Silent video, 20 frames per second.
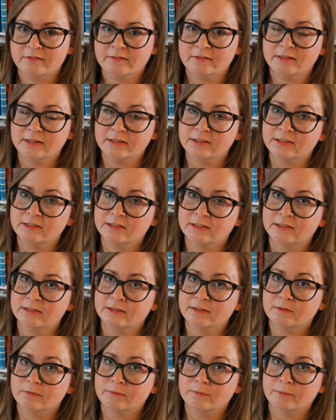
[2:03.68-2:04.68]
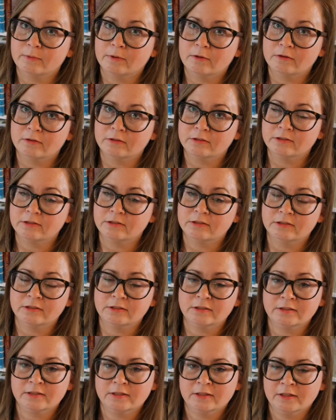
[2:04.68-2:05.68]
This
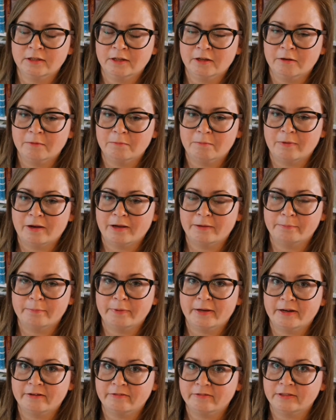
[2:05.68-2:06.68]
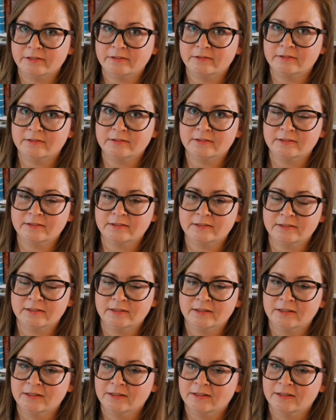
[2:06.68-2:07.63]
was my parents'